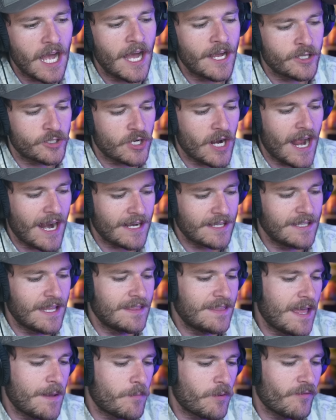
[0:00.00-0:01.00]
the contract
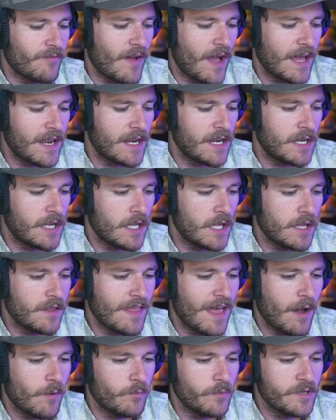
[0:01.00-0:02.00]
that they provided
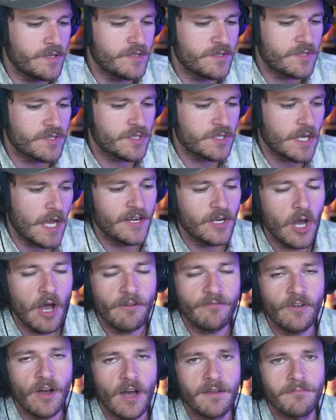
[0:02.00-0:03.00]
that was signed
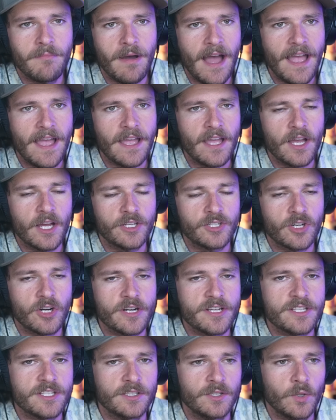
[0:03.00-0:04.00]
off on by
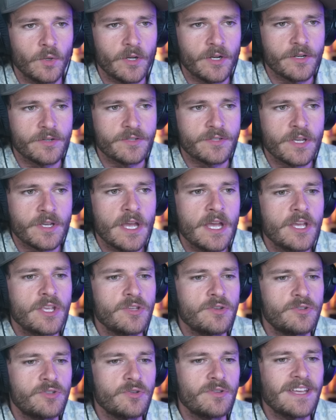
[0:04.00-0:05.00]
attorneys and lawyers
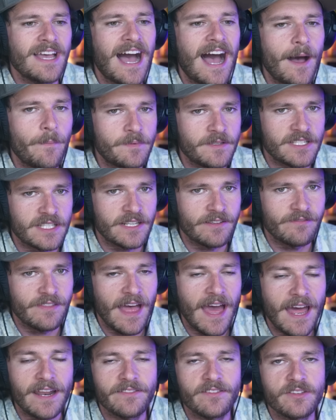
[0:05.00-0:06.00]
you do the opposite of
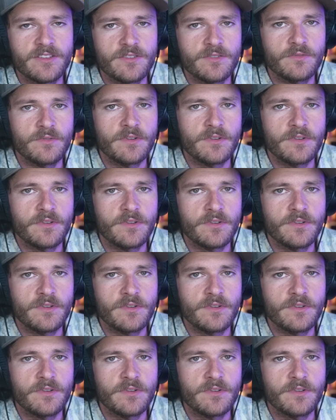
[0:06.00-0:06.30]
that and then